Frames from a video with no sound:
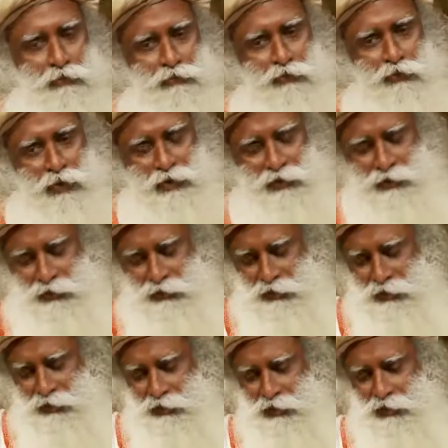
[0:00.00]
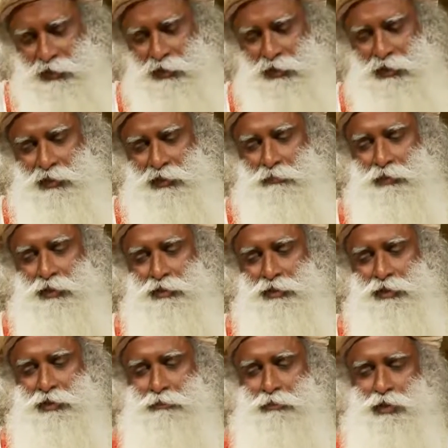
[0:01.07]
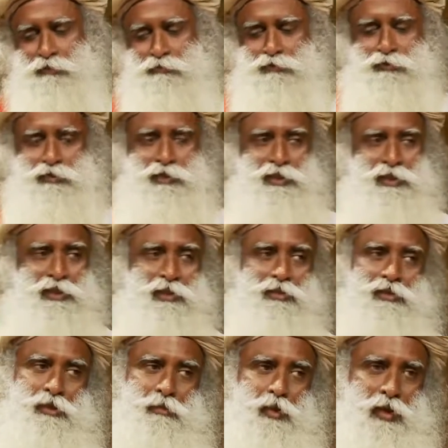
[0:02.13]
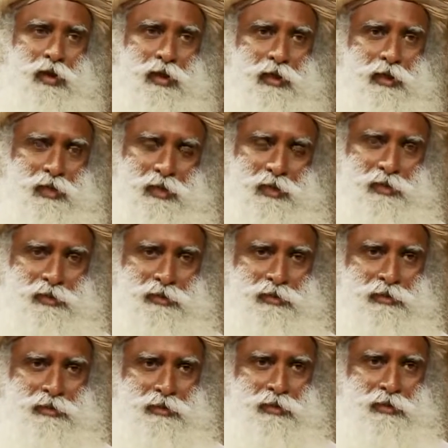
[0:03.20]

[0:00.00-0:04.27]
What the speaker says: What essentially it means is being feudalistic or democratic is,